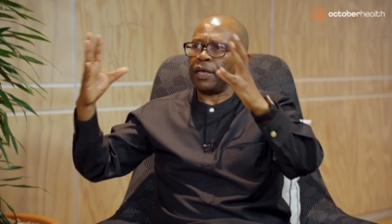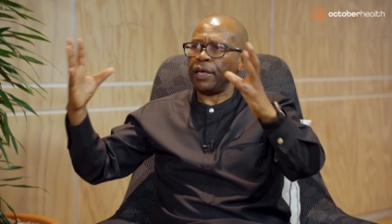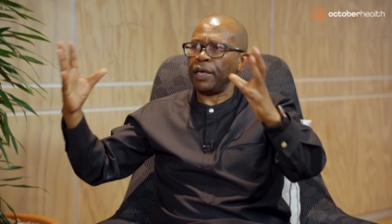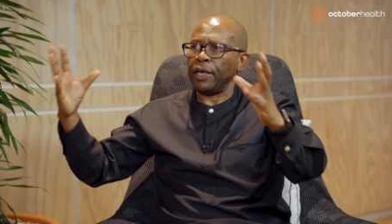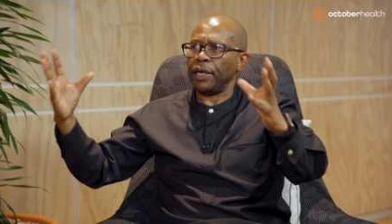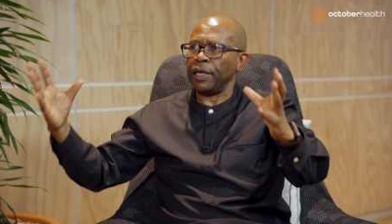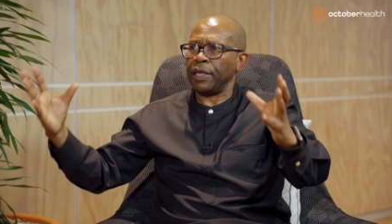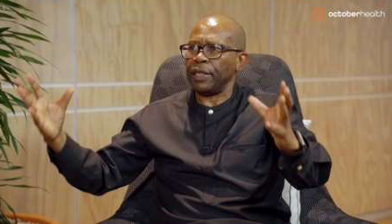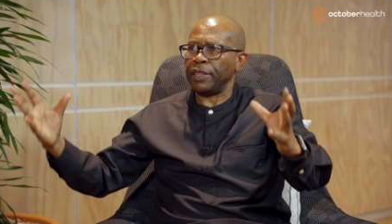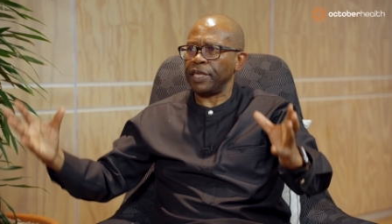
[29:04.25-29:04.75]

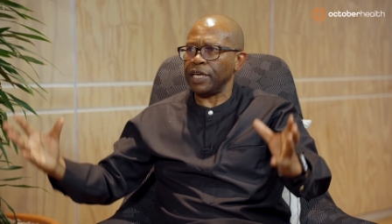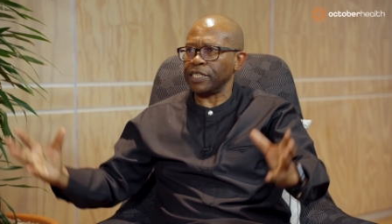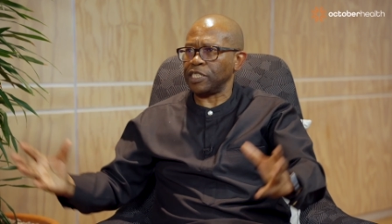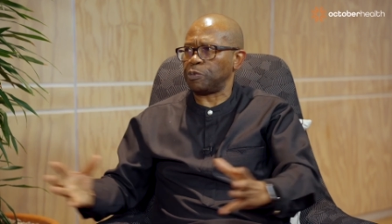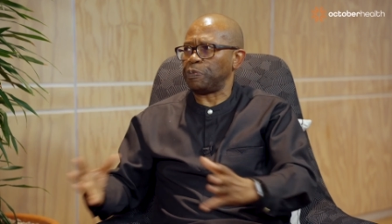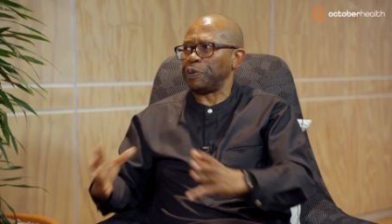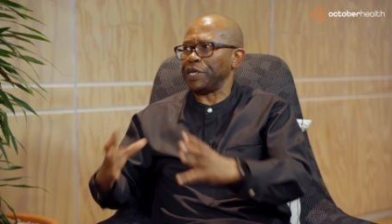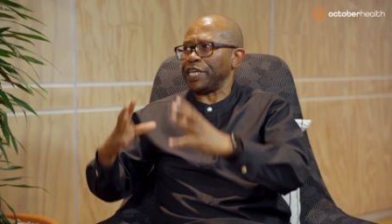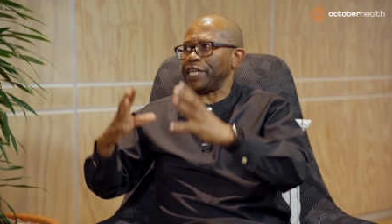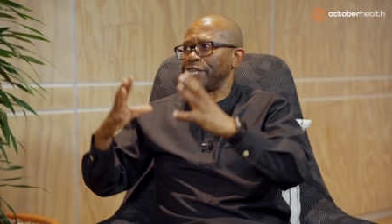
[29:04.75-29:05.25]
their
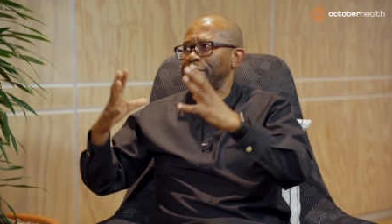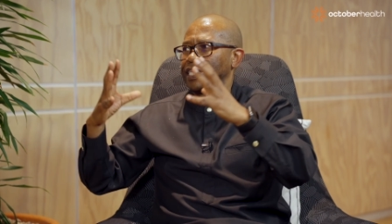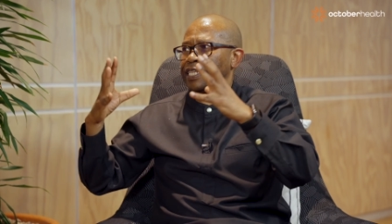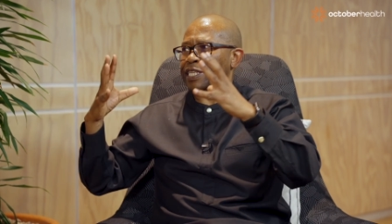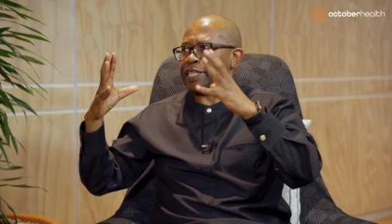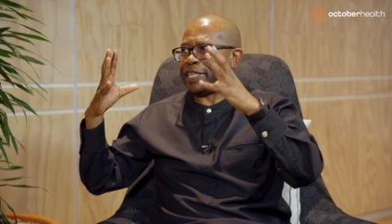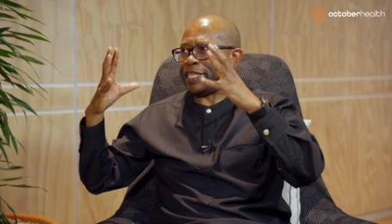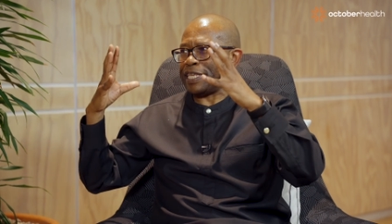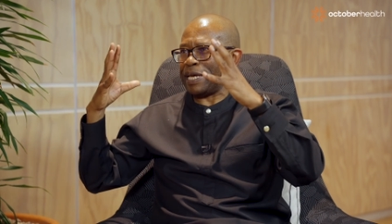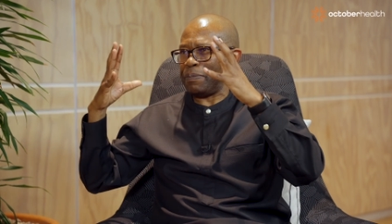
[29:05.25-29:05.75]

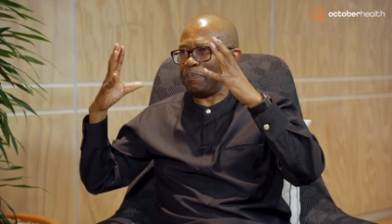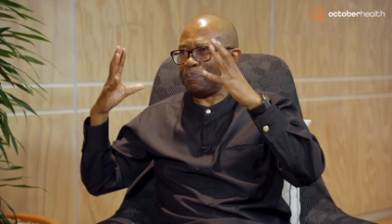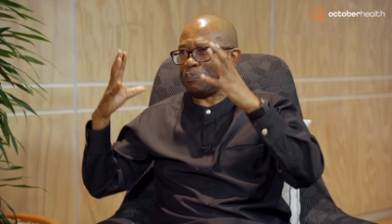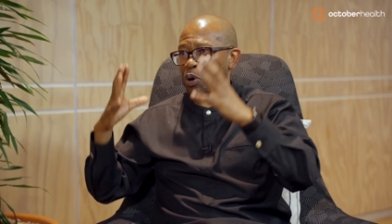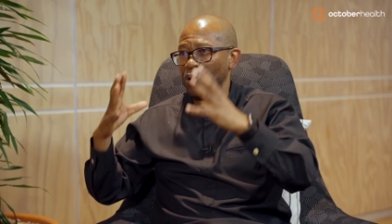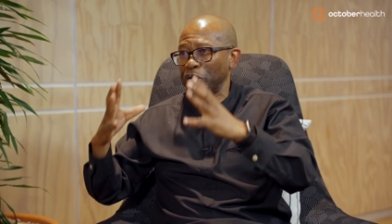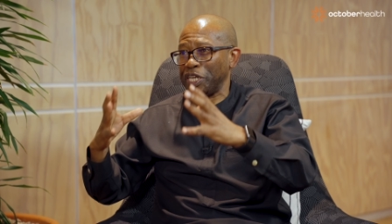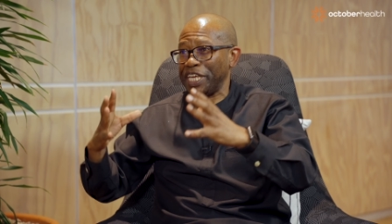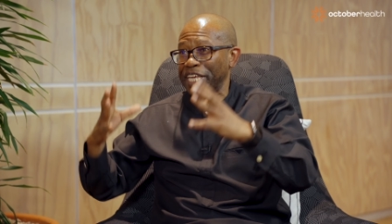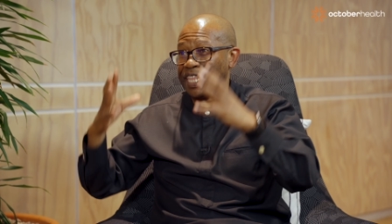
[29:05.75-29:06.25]
spirit, their
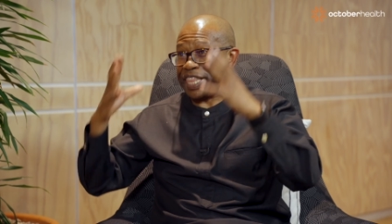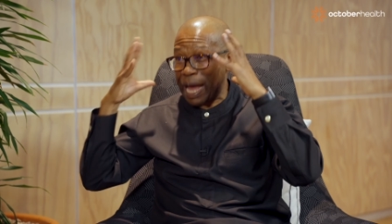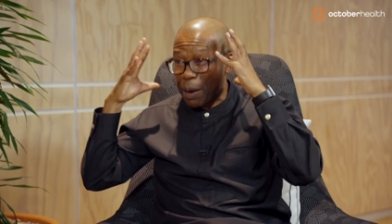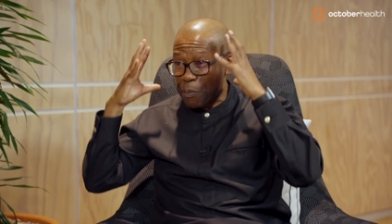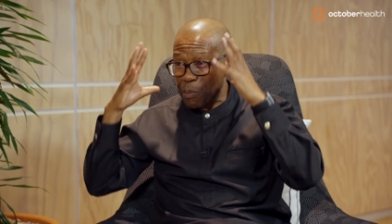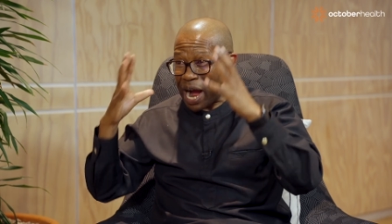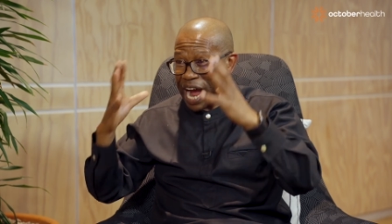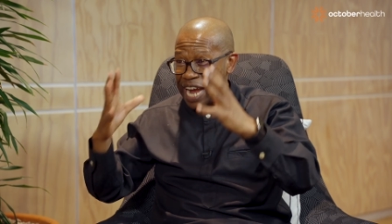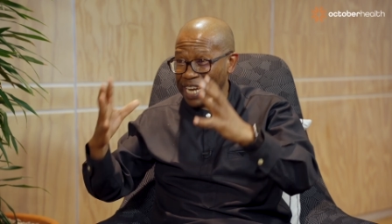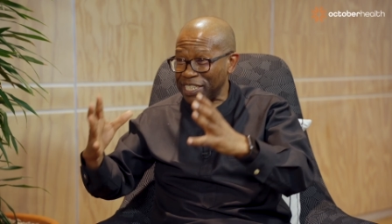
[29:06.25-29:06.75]
body, their
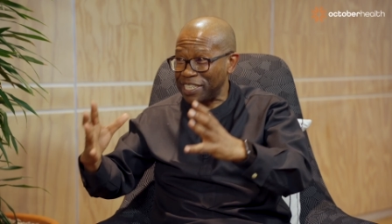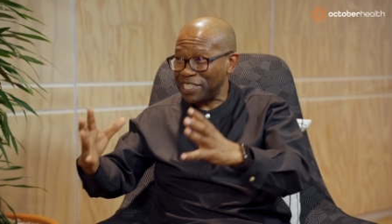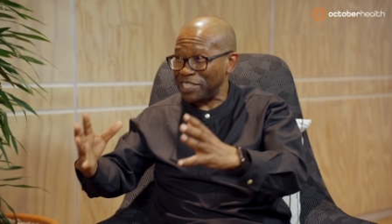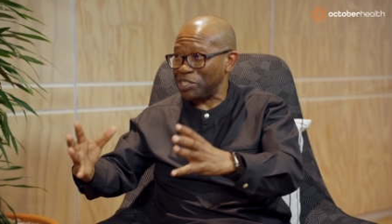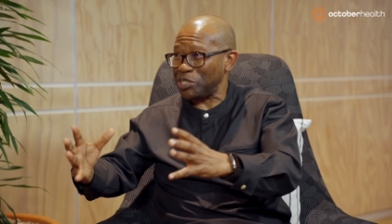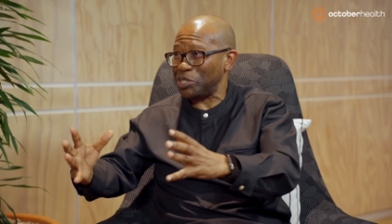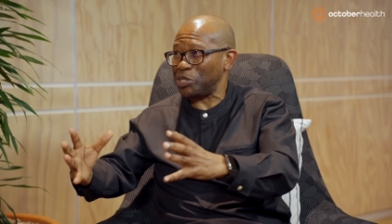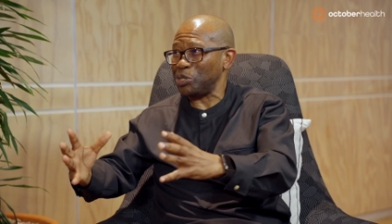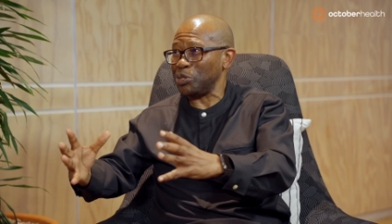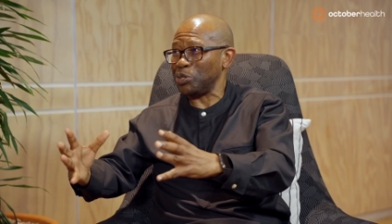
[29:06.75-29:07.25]
minds
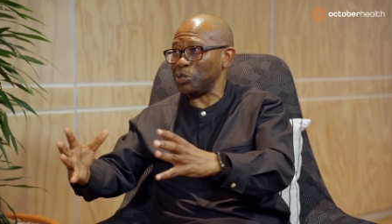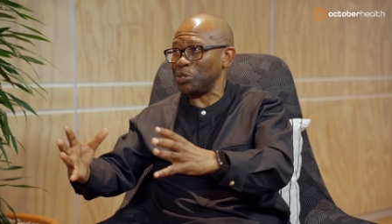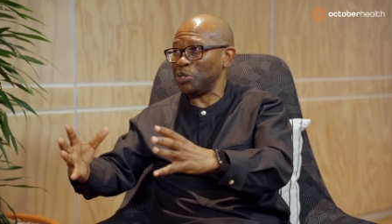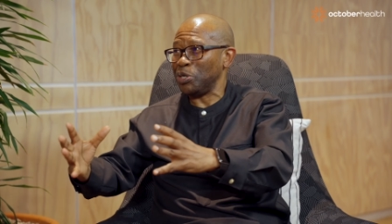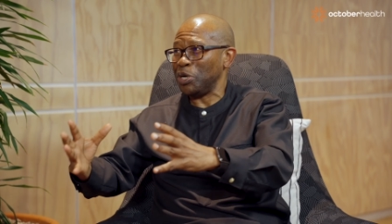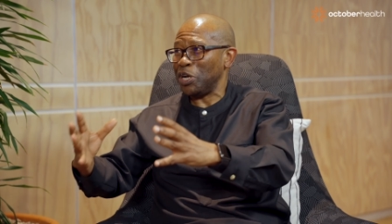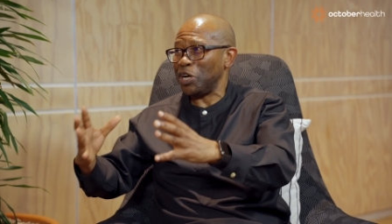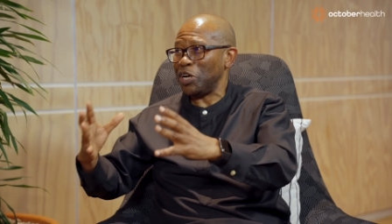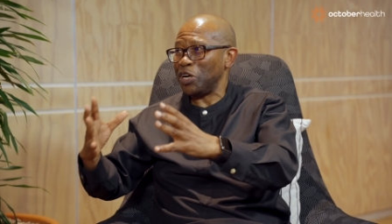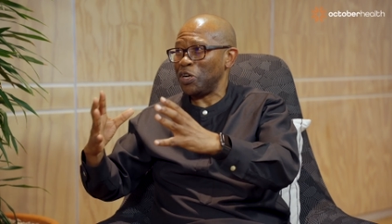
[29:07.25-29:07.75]

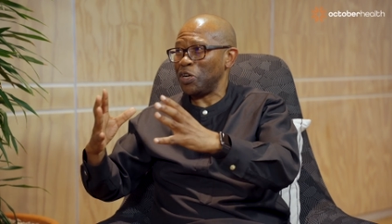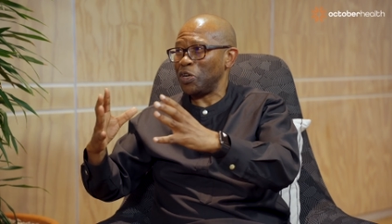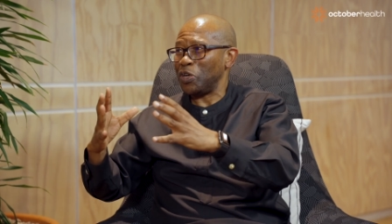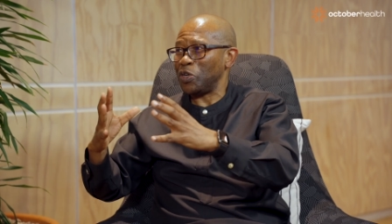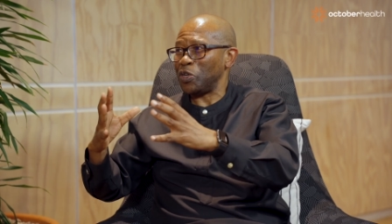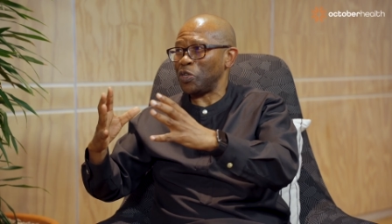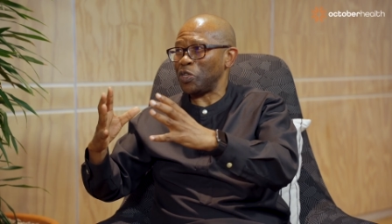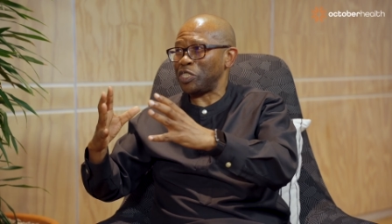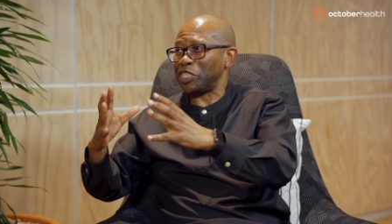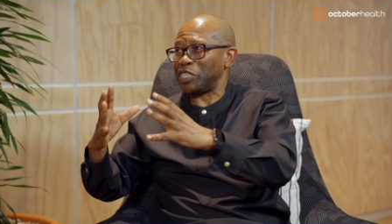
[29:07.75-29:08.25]
to
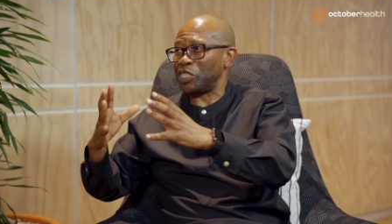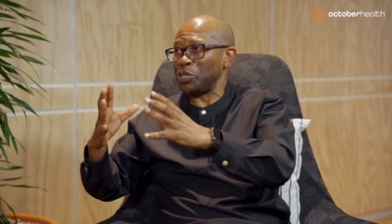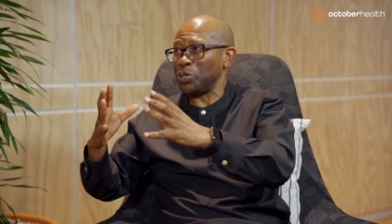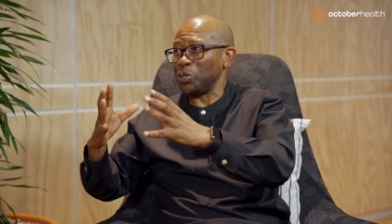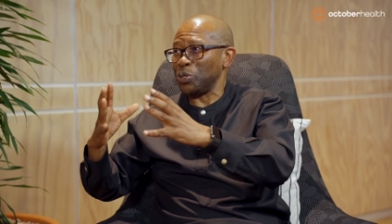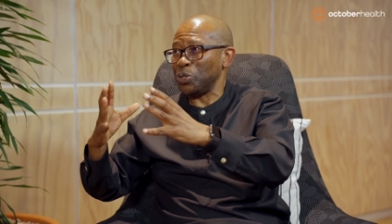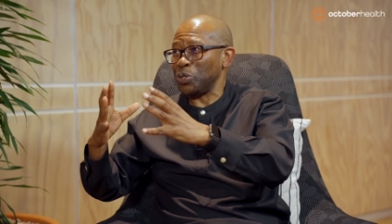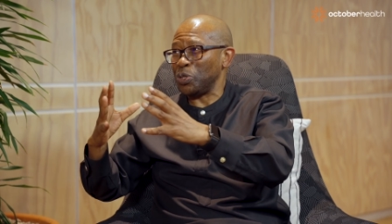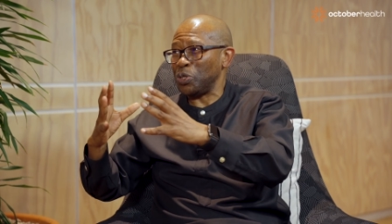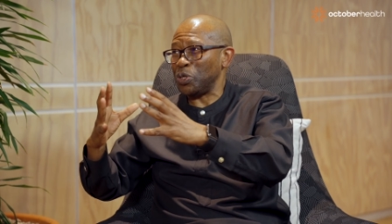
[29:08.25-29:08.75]

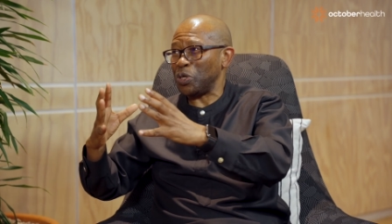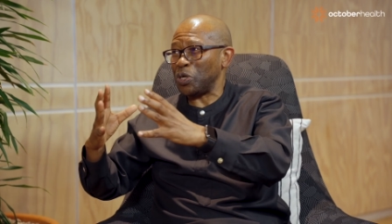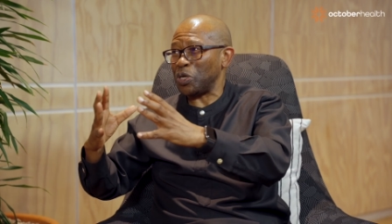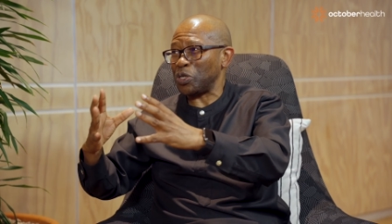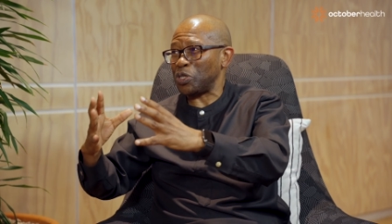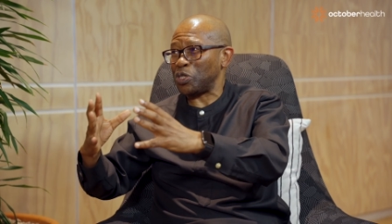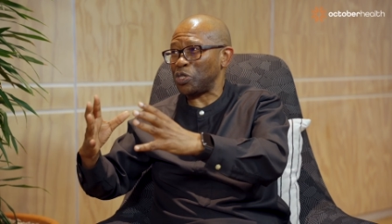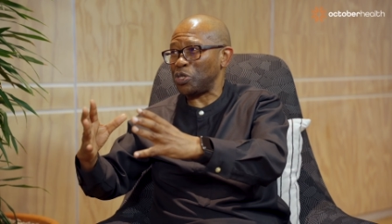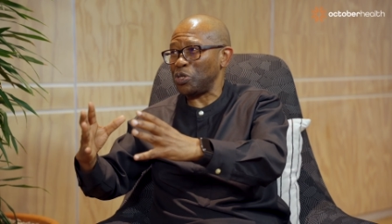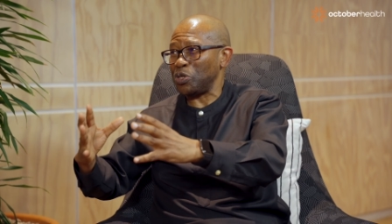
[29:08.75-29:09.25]

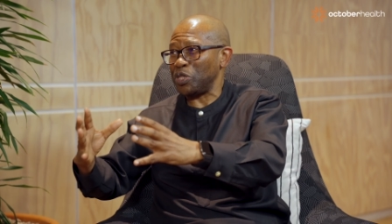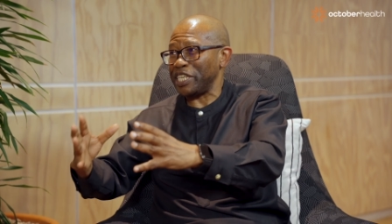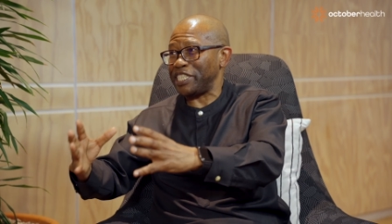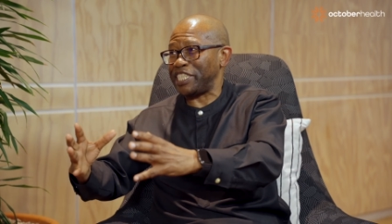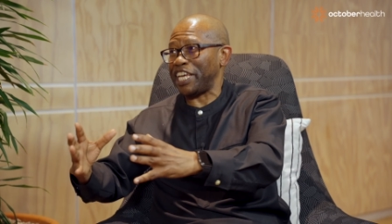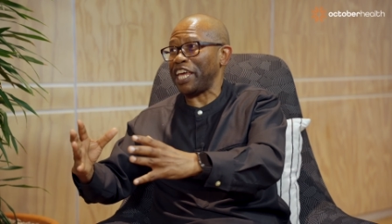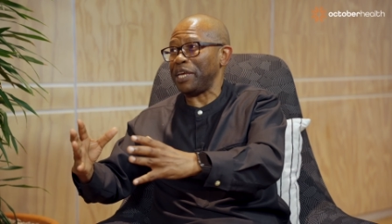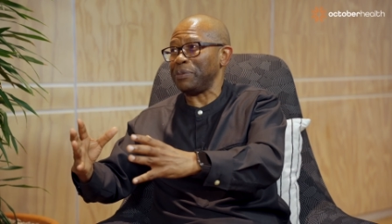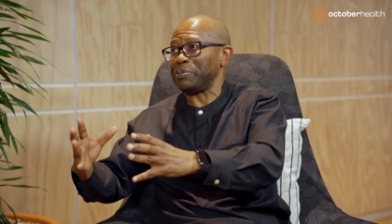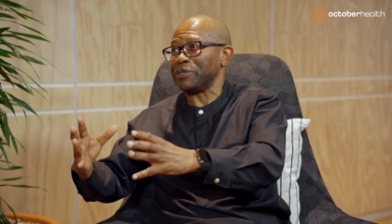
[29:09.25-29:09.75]
the
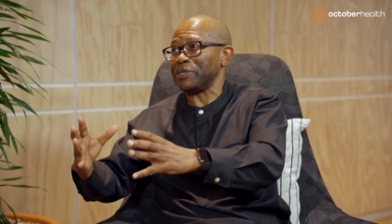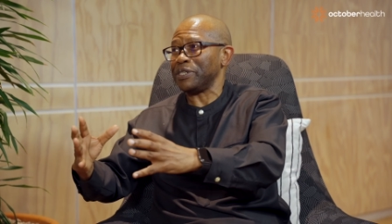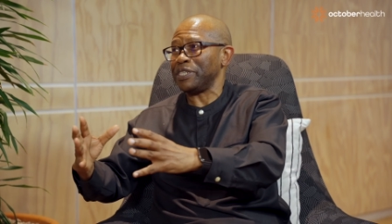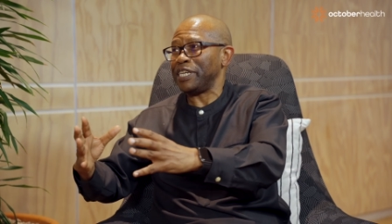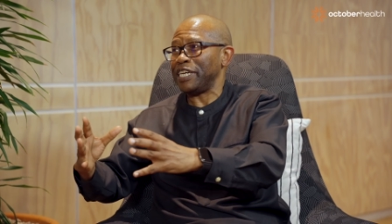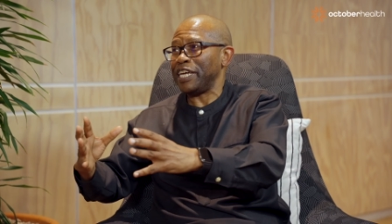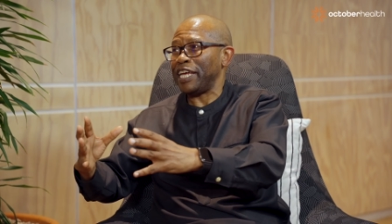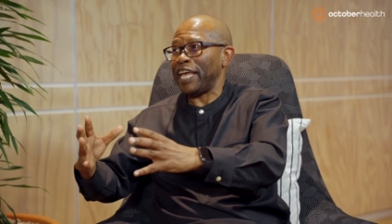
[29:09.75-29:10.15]
table.